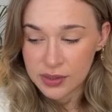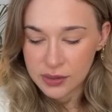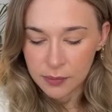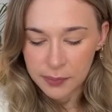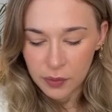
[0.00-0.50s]

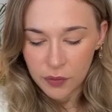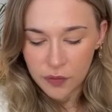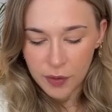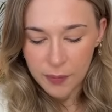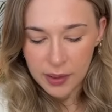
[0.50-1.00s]
still build
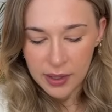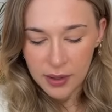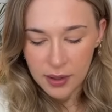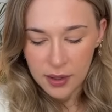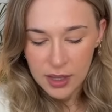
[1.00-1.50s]
from
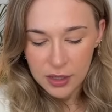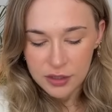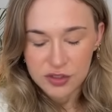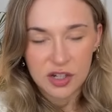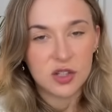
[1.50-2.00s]
here.
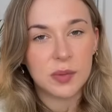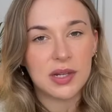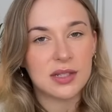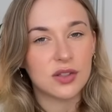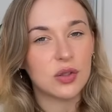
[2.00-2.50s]
Because judgment
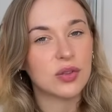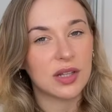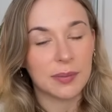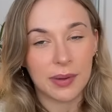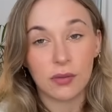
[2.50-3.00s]
is
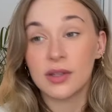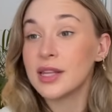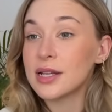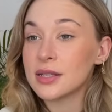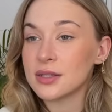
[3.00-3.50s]
usually about
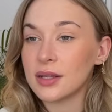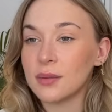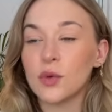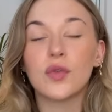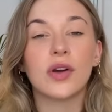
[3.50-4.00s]
release
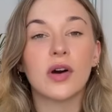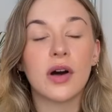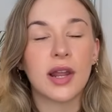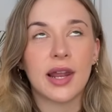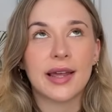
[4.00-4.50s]
and moving
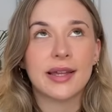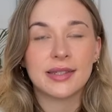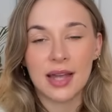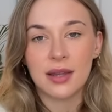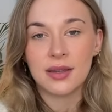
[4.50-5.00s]
on and
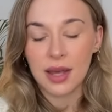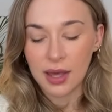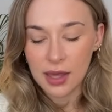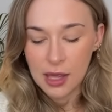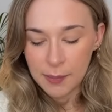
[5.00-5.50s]

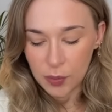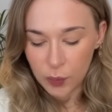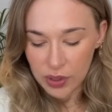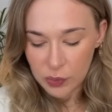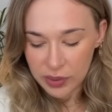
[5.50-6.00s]
ascending. But
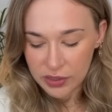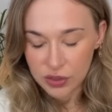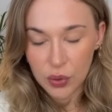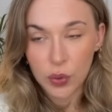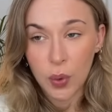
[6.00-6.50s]
when we're
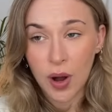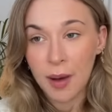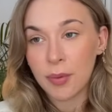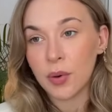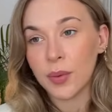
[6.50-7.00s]
so caught
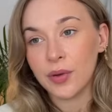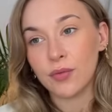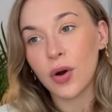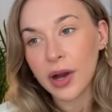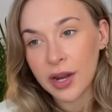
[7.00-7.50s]
up in what went
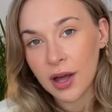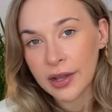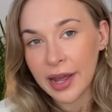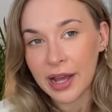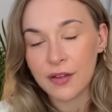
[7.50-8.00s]
wrong in our
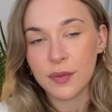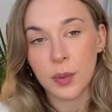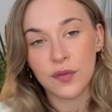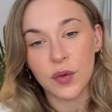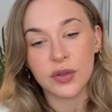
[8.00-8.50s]
life and
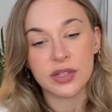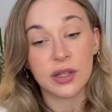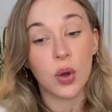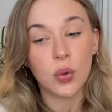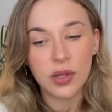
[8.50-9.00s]
we're
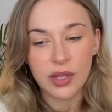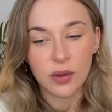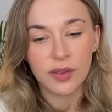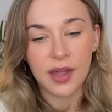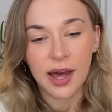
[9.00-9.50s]
focusing only
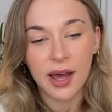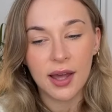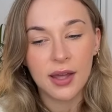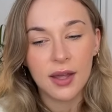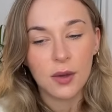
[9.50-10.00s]
on
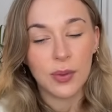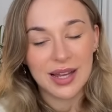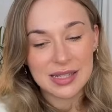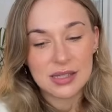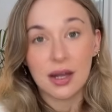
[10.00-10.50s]
that, we
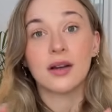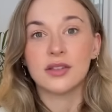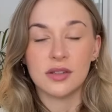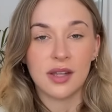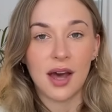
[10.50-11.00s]
get
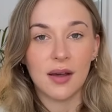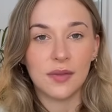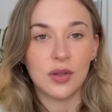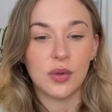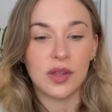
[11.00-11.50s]
stuck to that.
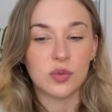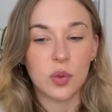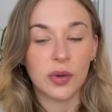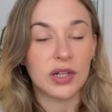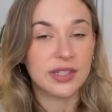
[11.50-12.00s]
You know, that's
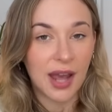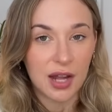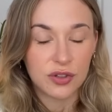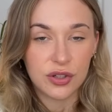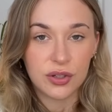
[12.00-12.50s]
what we're
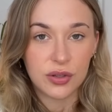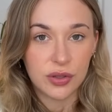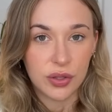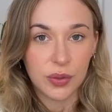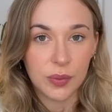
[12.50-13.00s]
attached
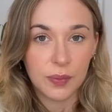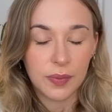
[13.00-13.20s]
to.